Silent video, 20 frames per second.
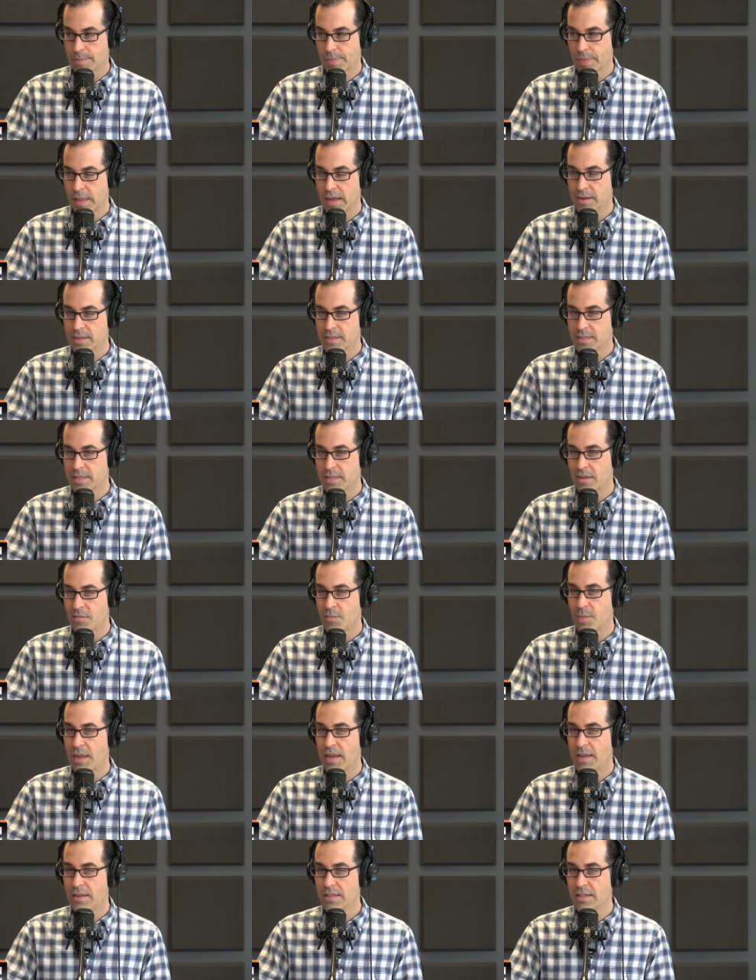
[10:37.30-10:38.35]
And instead of
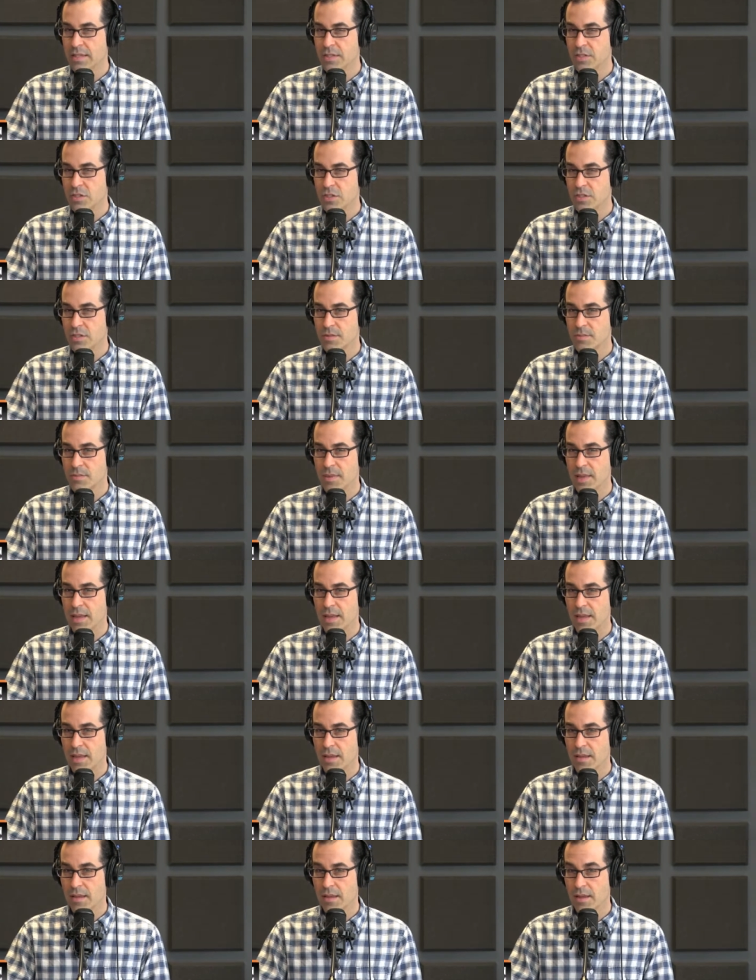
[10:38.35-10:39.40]
paying attention to
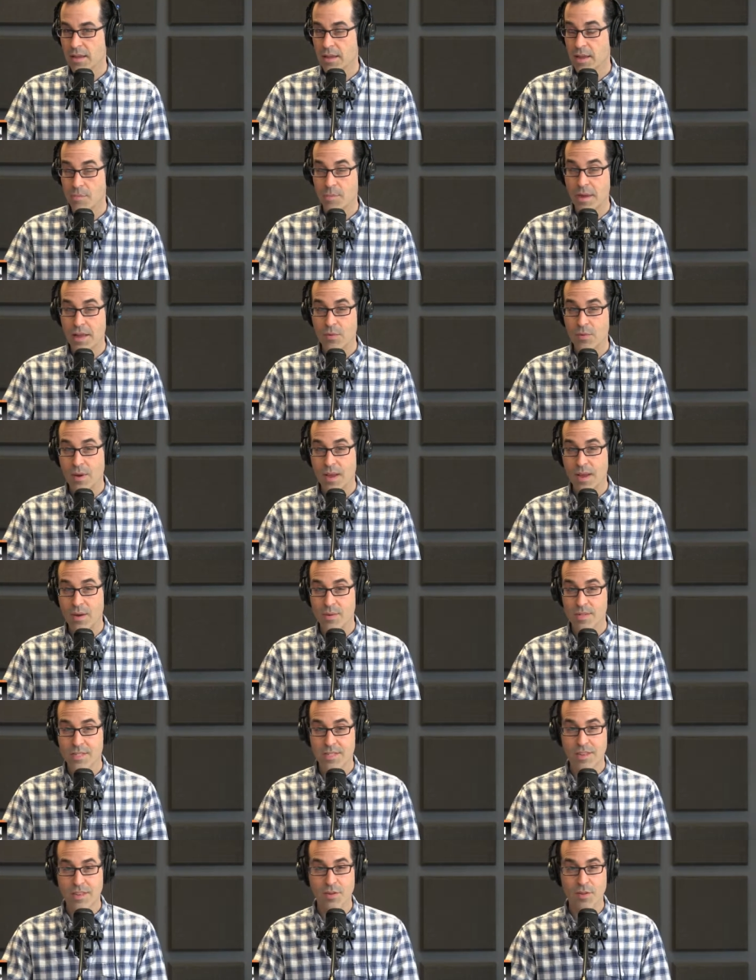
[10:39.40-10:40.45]
me, and by the way, I
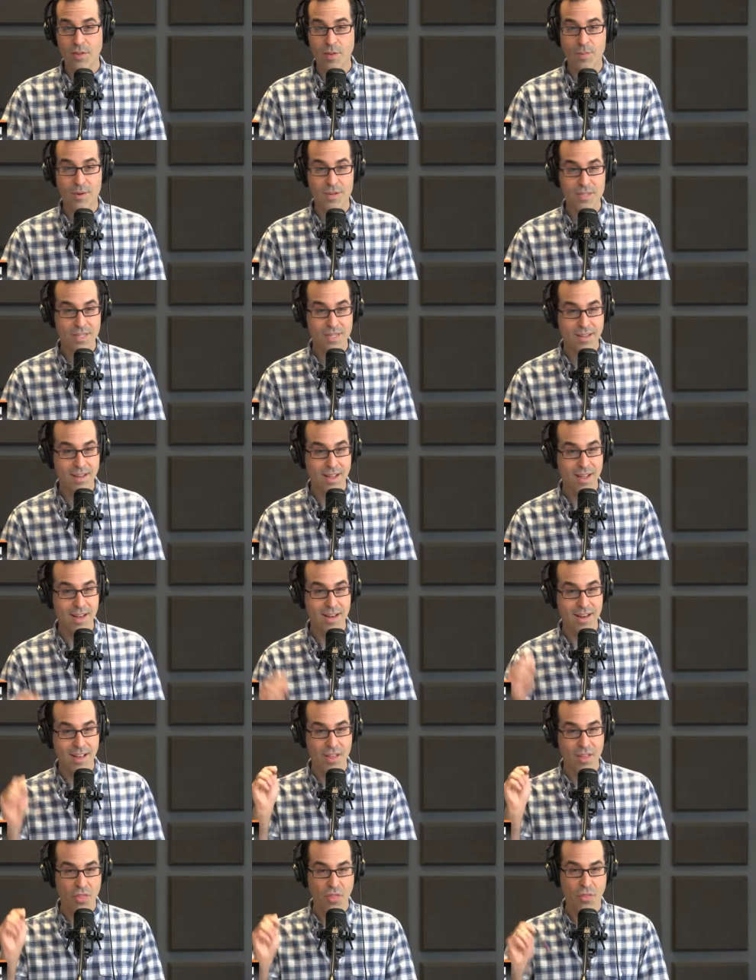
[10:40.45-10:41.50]
wasn't the only person in
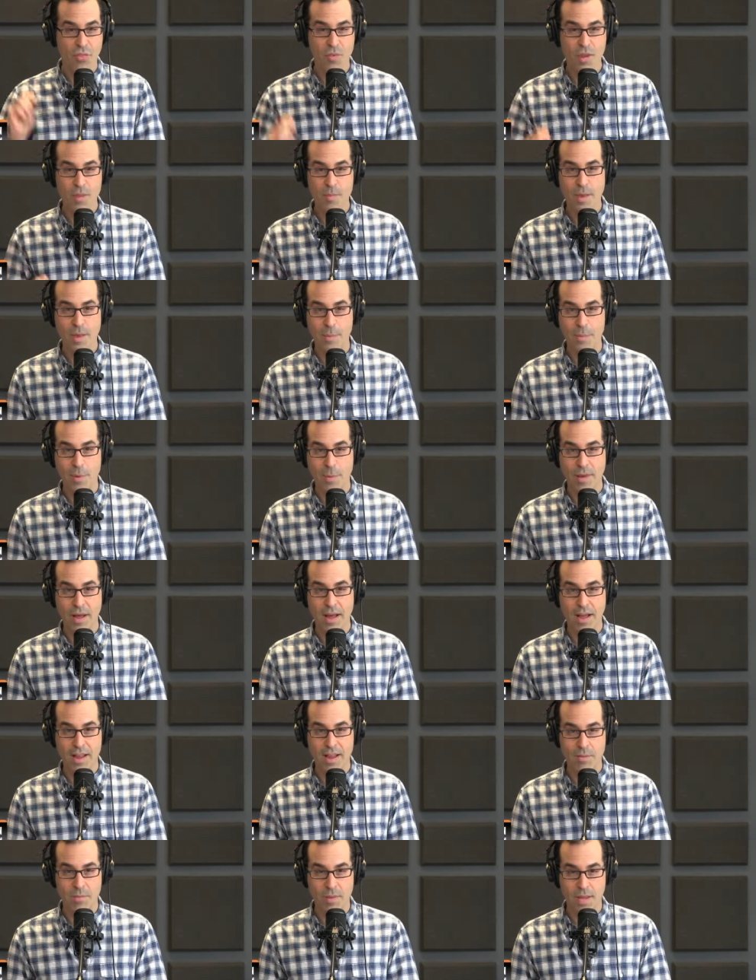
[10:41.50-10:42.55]
line, 3 people
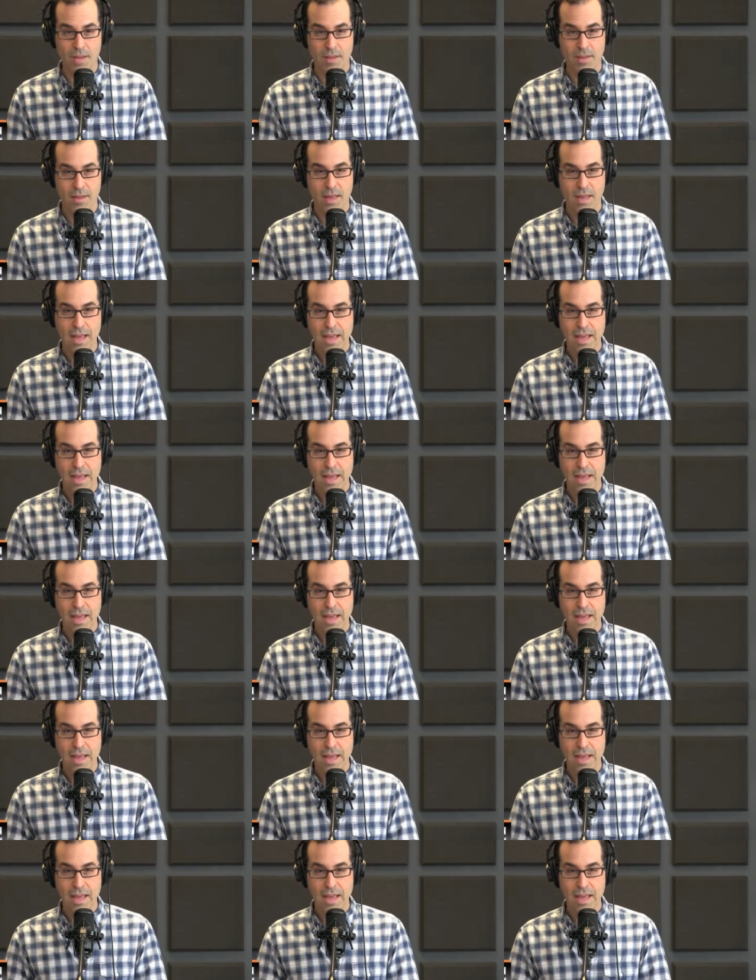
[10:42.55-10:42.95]
behind me.